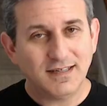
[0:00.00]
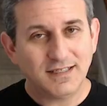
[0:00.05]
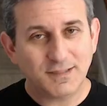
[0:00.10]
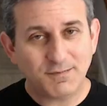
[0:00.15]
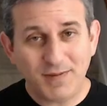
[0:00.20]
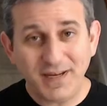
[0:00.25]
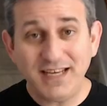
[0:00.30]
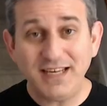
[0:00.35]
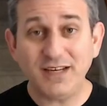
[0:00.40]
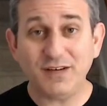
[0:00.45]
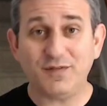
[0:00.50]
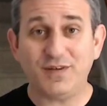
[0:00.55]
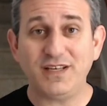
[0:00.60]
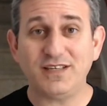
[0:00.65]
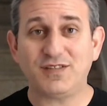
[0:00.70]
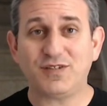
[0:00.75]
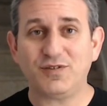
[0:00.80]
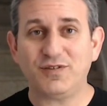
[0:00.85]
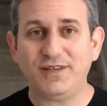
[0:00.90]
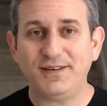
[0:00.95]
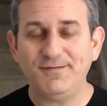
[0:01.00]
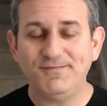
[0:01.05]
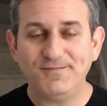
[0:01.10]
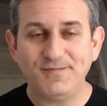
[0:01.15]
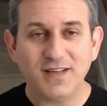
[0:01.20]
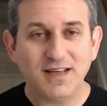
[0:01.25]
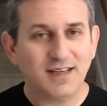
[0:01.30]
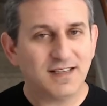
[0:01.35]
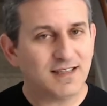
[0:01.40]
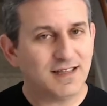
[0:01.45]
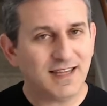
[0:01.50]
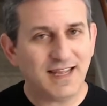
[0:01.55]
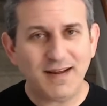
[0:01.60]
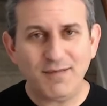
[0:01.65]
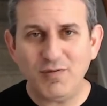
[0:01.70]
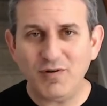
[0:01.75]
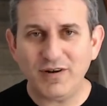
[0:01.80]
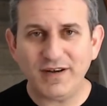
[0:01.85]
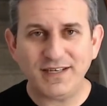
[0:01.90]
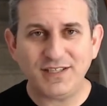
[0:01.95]
Speaking of history,
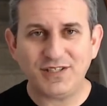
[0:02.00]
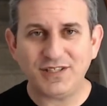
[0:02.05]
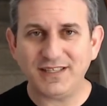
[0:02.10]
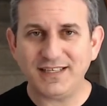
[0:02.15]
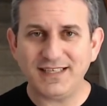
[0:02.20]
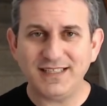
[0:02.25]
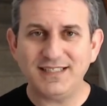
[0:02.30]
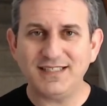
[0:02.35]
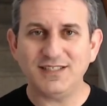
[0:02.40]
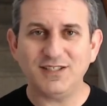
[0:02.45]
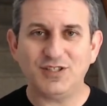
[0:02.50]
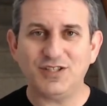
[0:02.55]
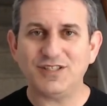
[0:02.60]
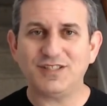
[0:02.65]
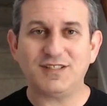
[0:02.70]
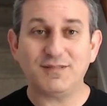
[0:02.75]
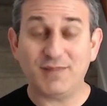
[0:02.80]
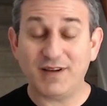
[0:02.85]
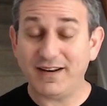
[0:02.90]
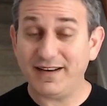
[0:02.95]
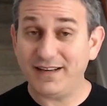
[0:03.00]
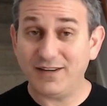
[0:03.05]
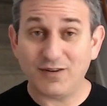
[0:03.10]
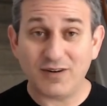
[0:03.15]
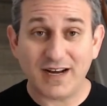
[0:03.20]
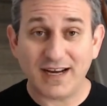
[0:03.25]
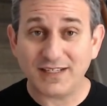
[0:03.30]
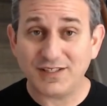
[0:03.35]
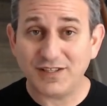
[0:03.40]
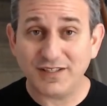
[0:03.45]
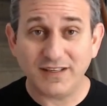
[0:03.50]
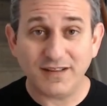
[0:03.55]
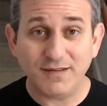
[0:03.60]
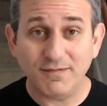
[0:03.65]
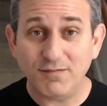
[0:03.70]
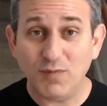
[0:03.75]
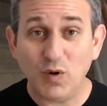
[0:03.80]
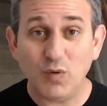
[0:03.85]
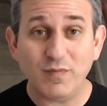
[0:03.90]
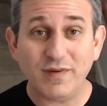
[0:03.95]
collaboration isn't just about interaction in the
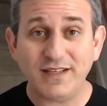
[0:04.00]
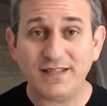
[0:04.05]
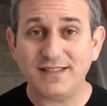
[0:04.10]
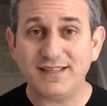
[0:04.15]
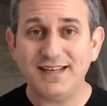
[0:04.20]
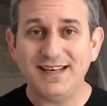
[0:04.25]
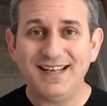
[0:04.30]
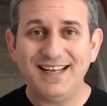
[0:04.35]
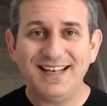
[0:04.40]
moment.